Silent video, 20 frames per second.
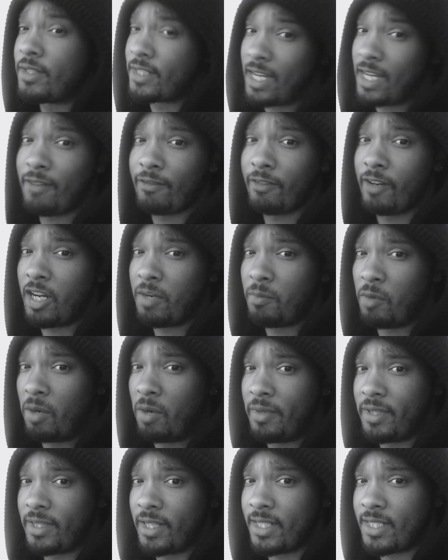was that very
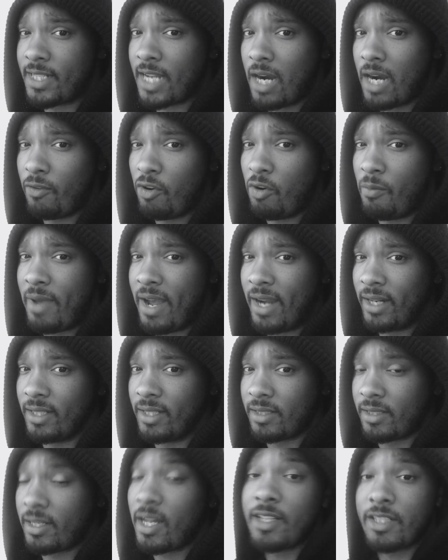moment that Tyrone
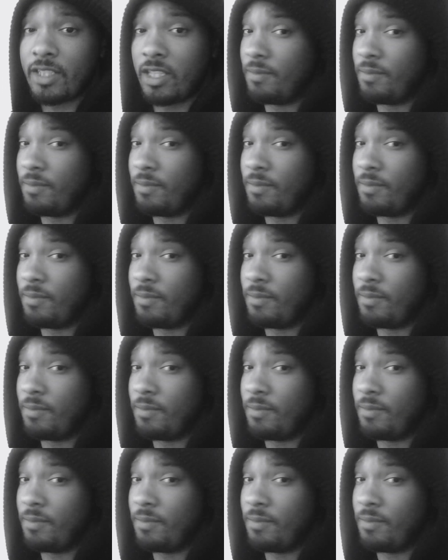Magnus touched